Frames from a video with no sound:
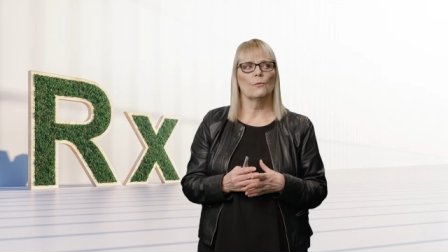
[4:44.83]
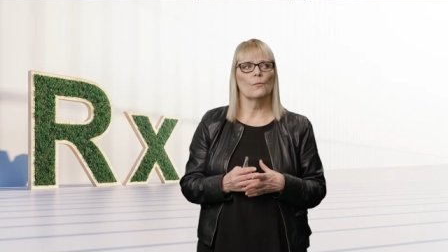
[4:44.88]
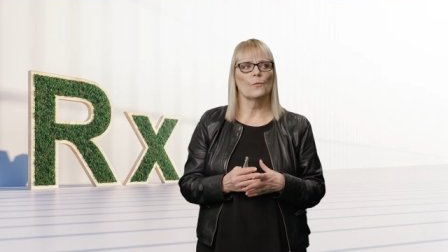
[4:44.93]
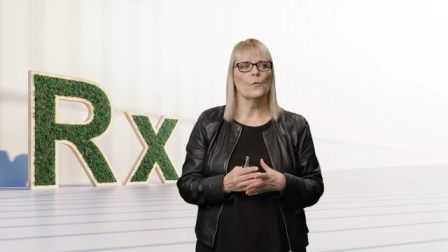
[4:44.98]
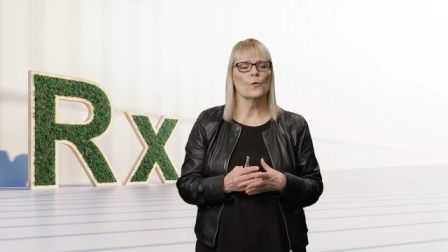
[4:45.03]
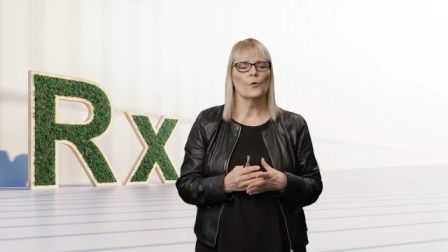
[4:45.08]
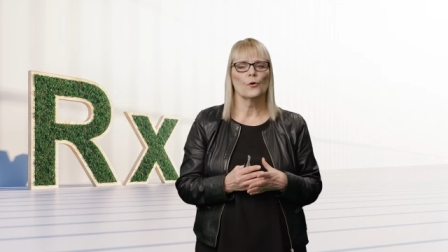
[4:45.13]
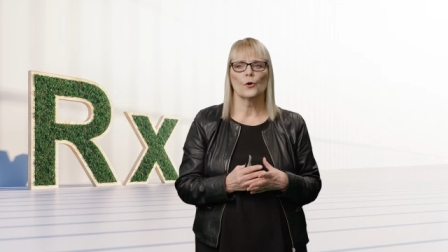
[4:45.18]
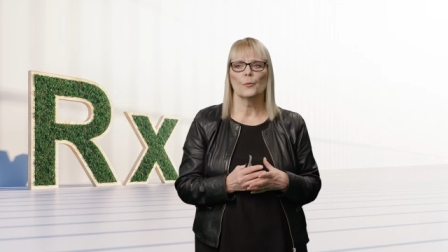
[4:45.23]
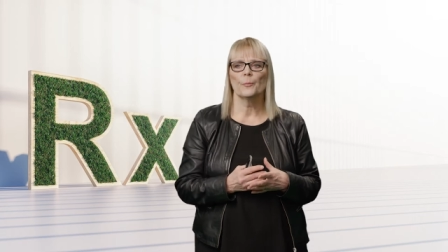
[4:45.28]

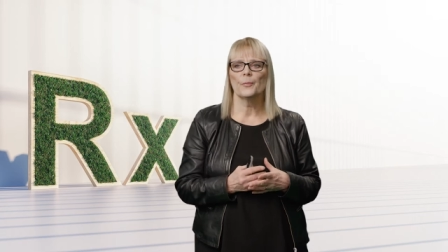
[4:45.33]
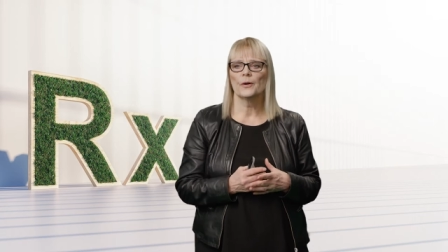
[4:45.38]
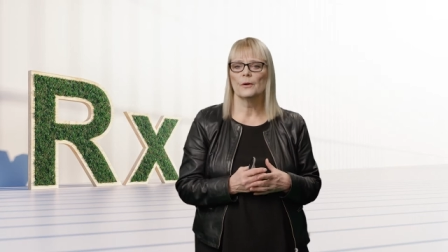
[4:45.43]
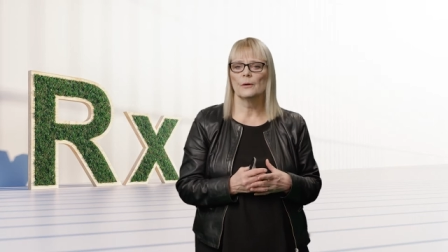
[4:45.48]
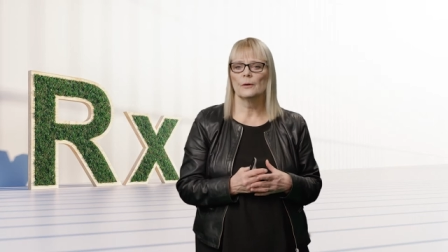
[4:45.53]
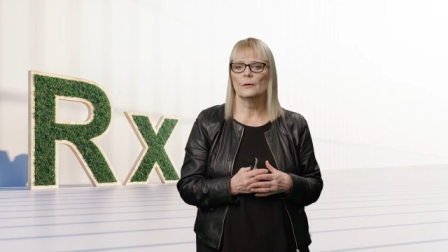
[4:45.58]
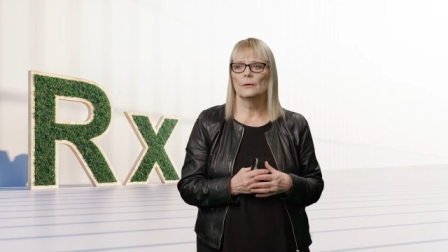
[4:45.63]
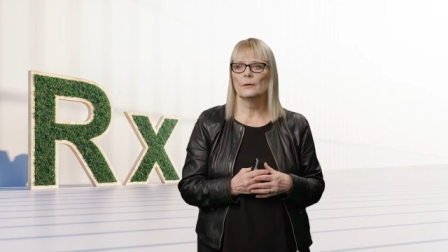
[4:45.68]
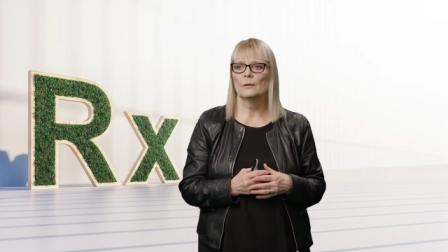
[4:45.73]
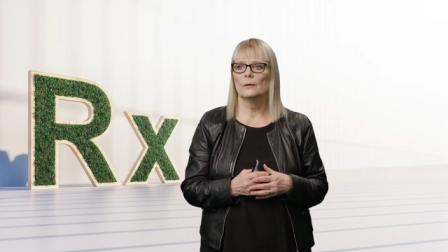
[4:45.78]
verb
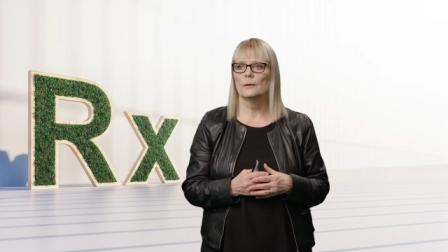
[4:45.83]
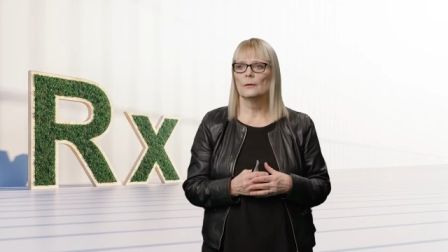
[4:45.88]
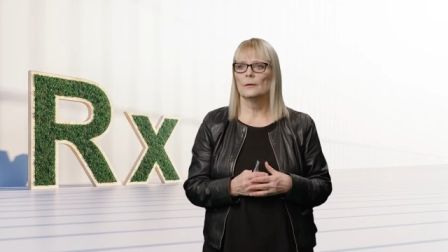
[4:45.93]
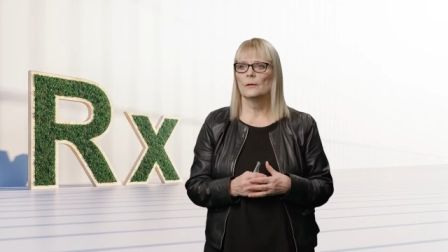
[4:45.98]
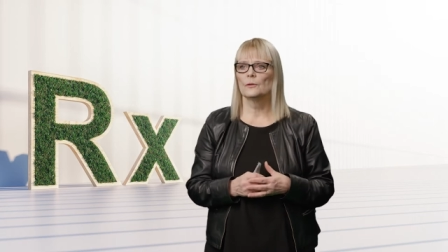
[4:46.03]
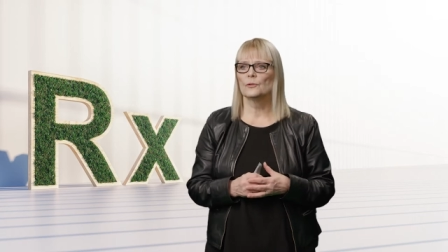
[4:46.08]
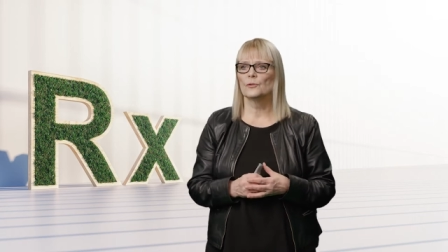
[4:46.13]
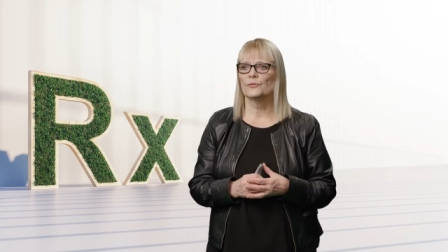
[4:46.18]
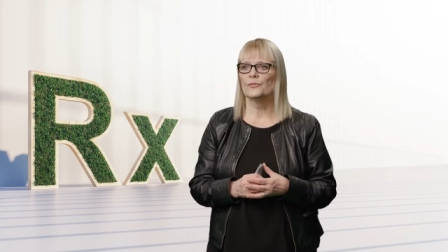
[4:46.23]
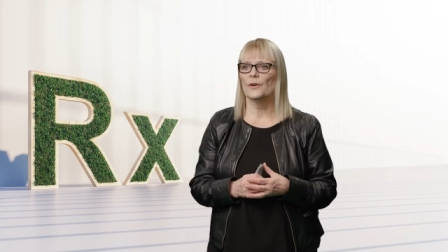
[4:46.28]

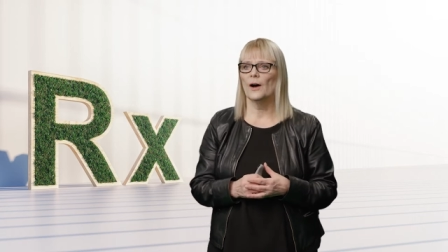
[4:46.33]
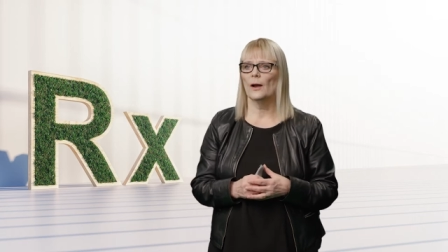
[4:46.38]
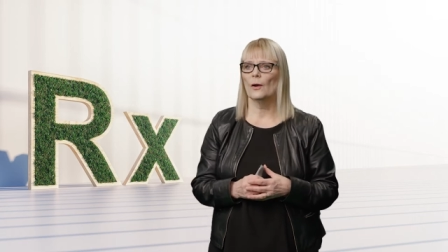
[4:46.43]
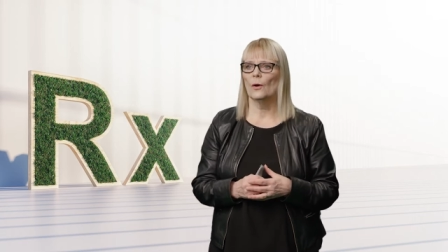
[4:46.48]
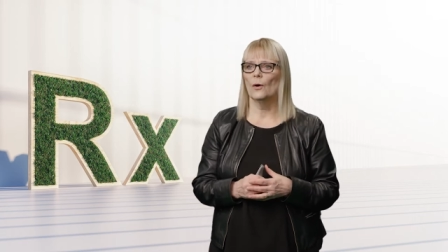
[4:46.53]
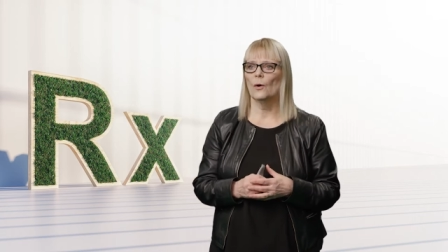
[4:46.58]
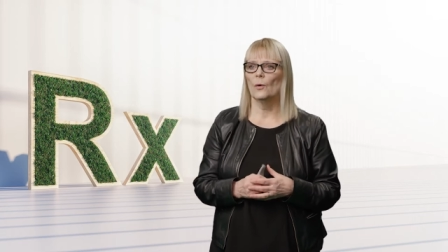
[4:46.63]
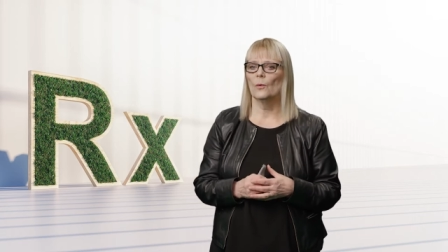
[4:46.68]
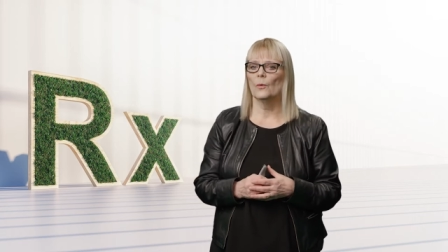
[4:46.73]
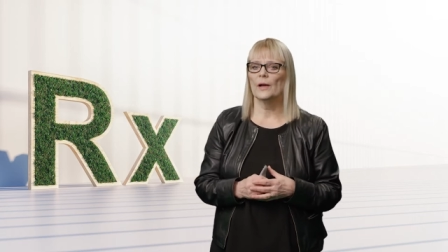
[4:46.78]
to
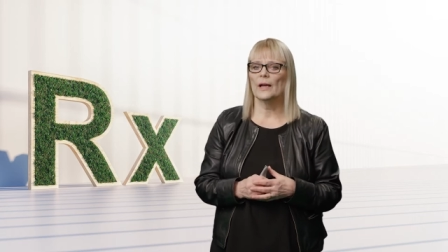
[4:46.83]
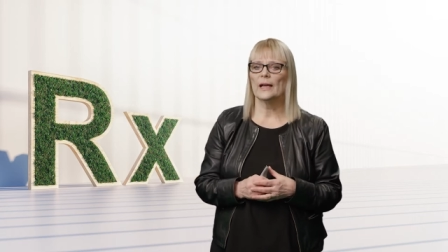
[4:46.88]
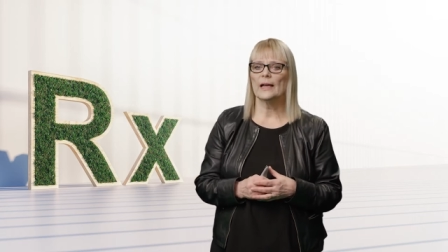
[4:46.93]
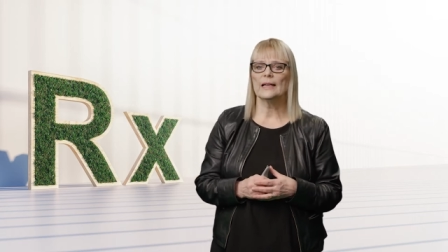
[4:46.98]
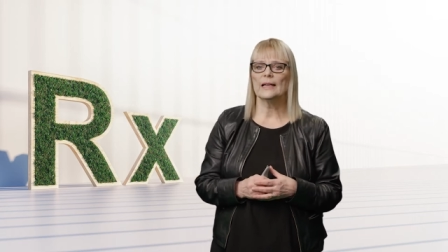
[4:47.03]
follow